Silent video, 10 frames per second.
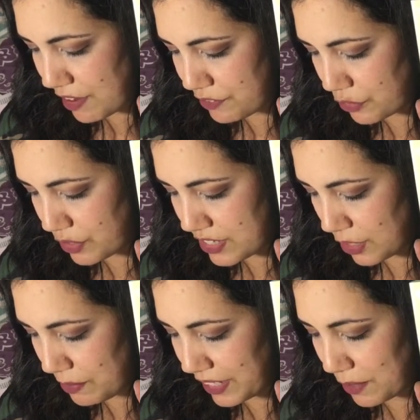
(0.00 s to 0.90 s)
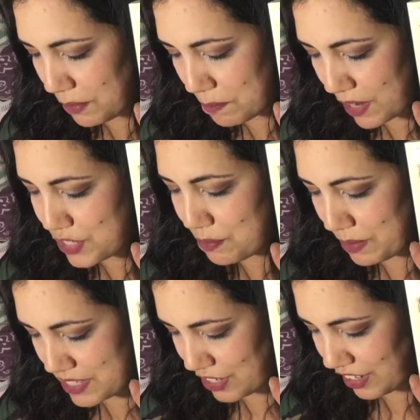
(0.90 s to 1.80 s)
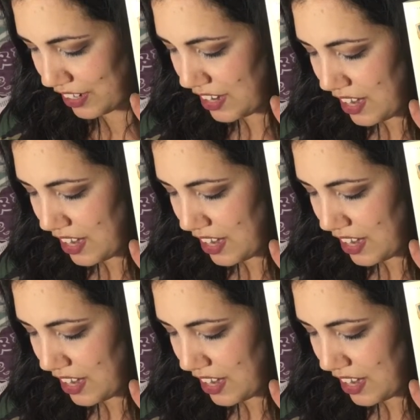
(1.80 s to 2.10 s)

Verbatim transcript: after retirement can be much busier